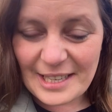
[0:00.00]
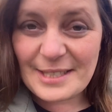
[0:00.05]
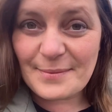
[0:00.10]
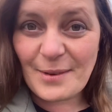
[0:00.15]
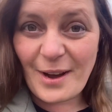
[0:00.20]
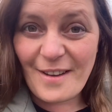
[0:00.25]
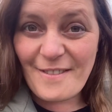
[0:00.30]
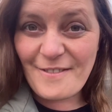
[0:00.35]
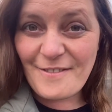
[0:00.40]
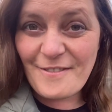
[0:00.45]

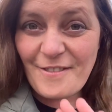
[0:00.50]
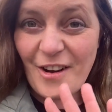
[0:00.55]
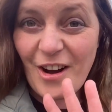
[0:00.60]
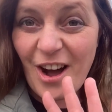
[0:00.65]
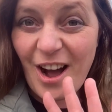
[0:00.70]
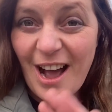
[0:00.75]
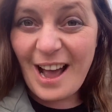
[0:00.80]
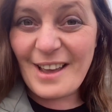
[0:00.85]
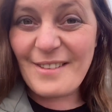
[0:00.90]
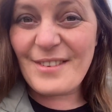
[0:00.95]
My
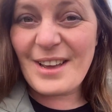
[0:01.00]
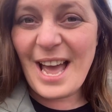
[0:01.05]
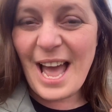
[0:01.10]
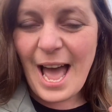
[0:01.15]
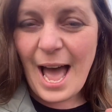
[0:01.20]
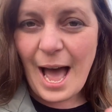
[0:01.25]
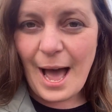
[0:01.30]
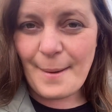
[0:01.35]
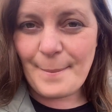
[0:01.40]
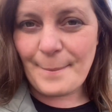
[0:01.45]
5
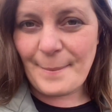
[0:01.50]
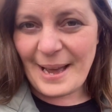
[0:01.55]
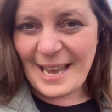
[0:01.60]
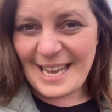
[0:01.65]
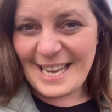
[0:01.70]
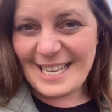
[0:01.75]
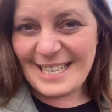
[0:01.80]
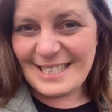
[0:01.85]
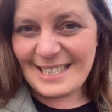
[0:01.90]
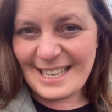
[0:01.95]

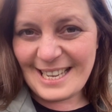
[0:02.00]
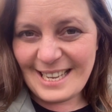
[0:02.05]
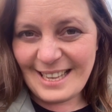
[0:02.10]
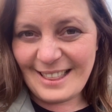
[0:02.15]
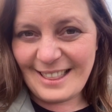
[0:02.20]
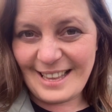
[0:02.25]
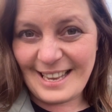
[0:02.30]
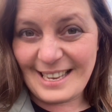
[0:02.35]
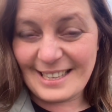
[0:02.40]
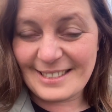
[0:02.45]
amazing
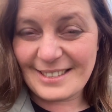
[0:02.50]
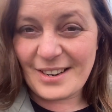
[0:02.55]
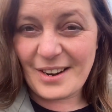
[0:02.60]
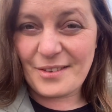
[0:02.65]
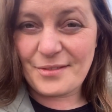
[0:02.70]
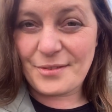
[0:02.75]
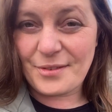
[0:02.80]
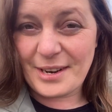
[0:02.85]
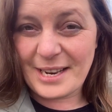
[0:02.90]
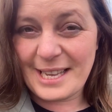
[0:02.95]
things that I
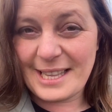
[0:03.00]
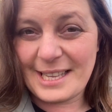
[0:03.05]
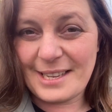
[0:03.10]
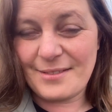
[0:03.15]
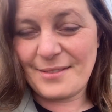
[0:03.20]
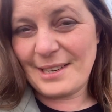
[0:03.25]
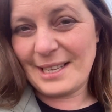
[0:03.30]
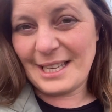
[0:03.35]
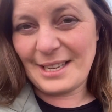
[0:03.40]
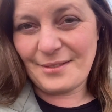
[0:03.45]

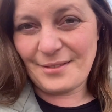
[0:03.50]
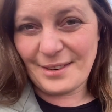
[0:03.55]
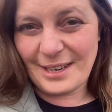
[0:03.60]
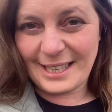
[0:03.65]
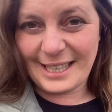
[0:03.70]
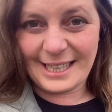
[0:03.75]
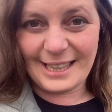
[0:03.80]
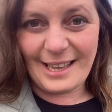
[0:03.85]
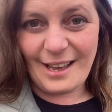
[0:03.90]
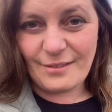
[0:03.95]
really
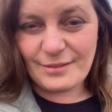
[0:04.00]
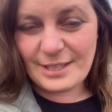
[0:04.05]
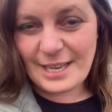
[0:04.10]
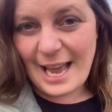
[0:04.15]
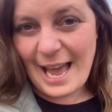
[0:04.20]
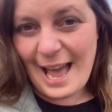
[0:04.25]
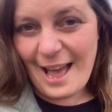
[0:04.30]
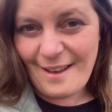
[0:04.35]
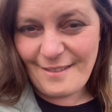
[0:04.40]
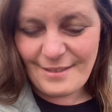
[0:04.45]
love to
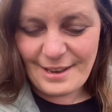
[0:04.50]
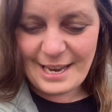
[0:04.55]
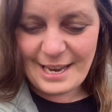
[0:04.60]
have.